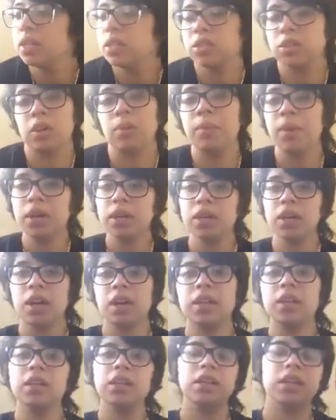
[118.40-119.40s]
So I'm on an
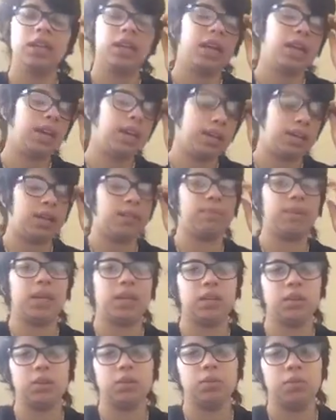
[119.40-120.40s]
island and I'm not
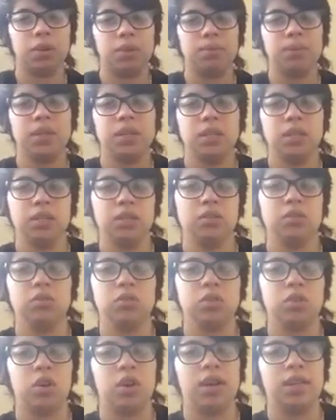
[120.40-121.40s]
knowing what I'm going to do,
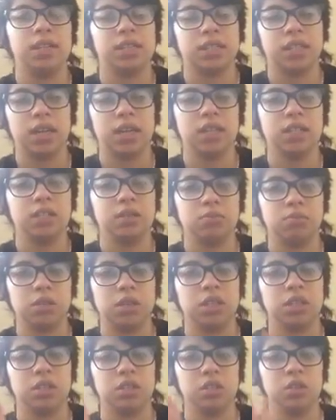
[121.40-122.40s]
so I decided to
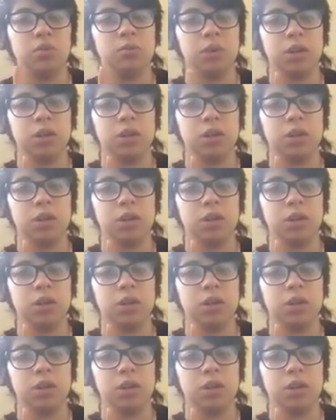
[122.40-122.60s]
bring 2